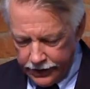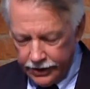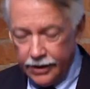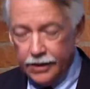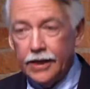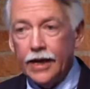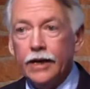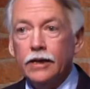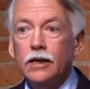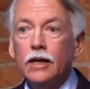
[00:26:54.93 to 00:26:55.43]

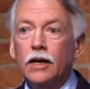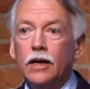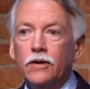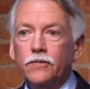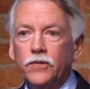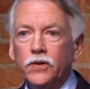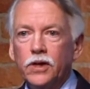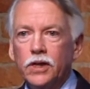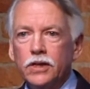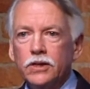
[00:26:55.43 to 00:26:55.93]
And that
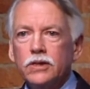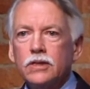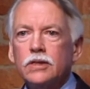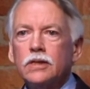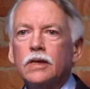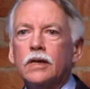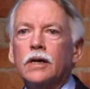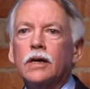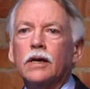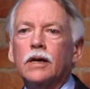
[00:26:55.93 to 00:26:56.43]

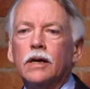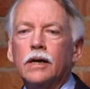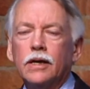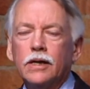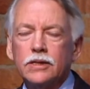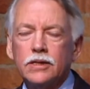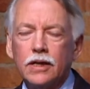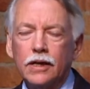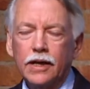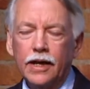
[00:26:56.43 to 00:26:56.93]
confidence uh,
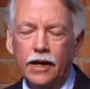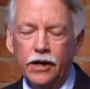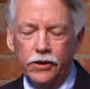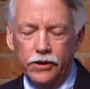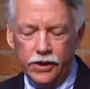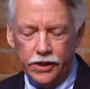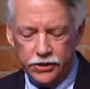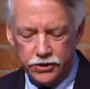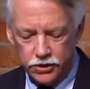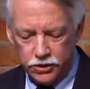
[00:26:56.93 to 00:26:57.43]
has
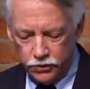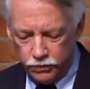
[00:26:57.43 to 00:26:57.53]
allowed us